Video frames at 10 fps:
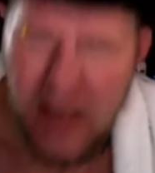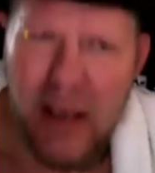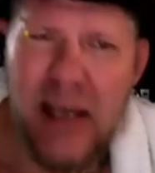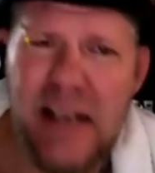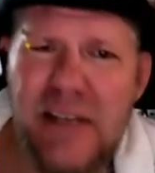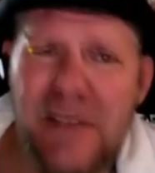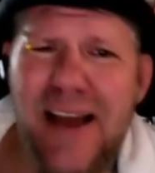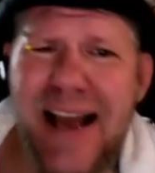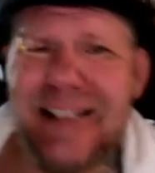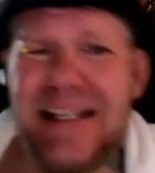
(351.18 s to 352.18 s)
it's a
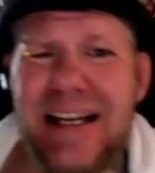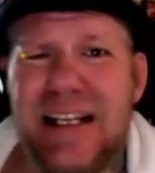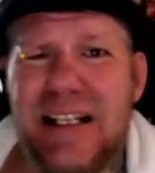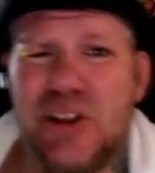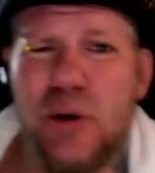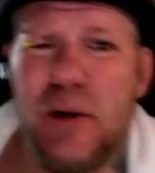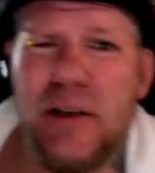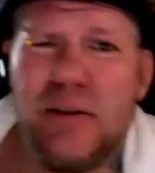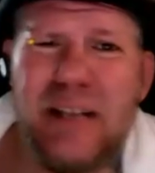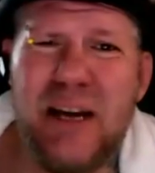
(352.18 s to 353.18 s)
fascinating
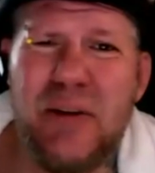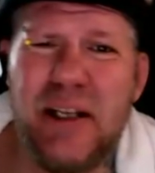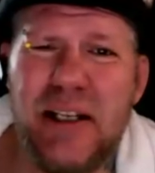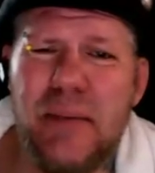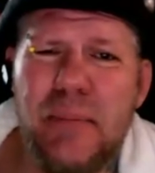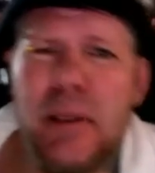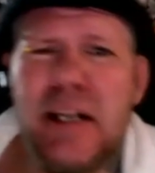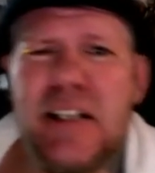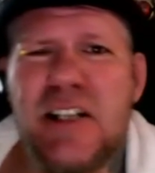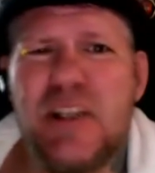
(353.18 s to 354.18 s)
story. Well, not really, but
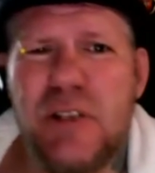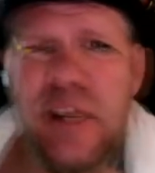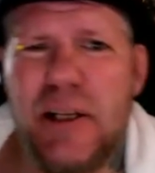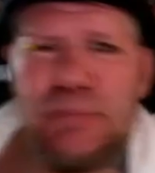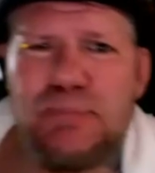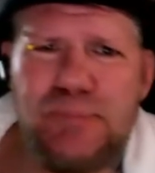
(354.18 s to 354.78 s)
it's interesting.